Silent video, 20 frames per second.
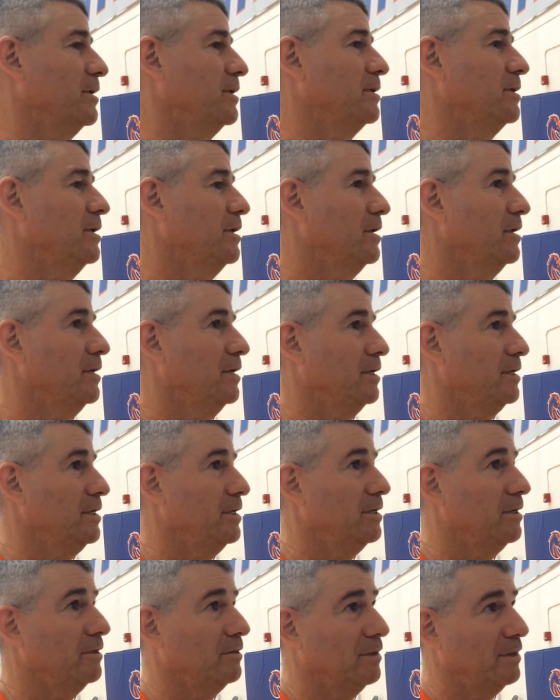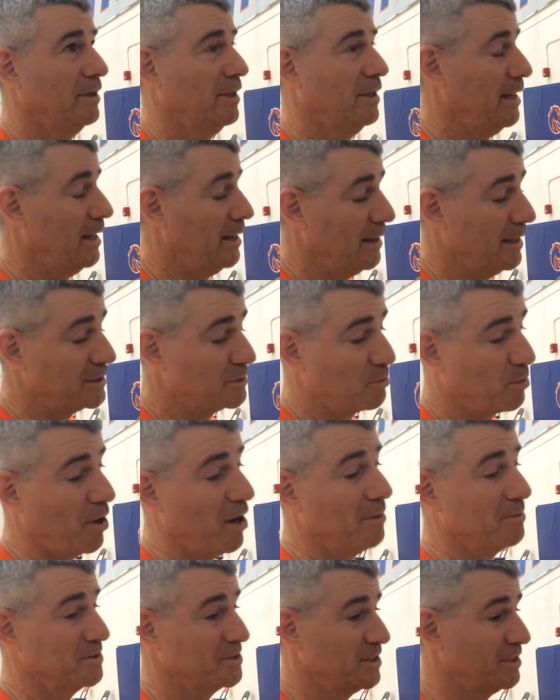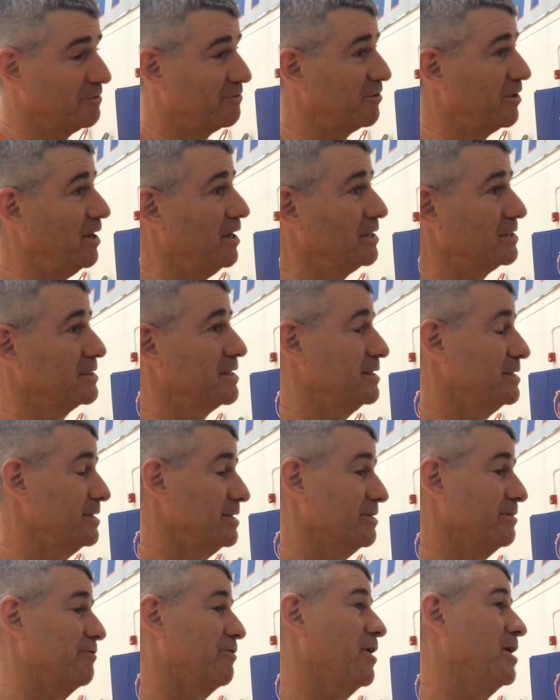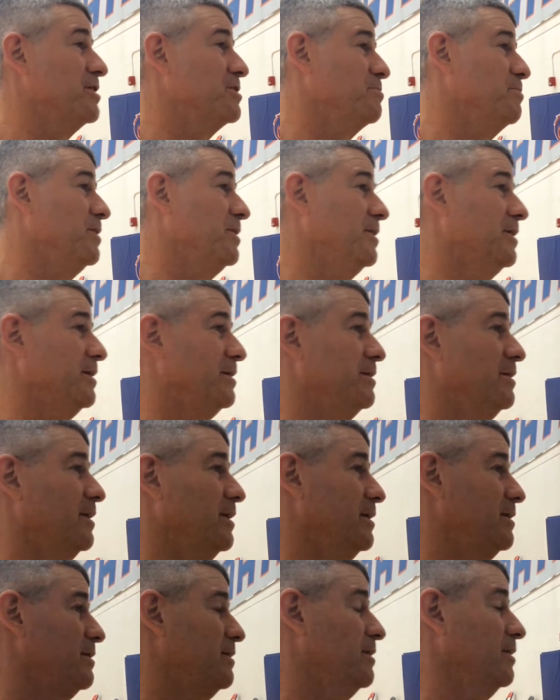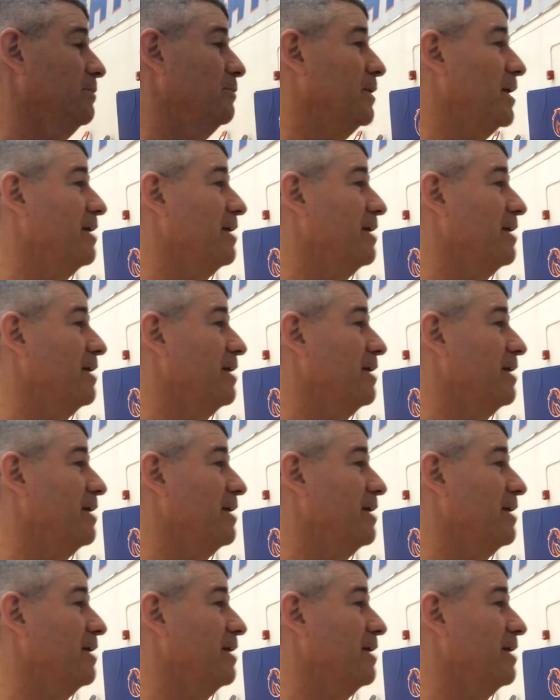And, you know, that's promising for us because he's a freshman that you know,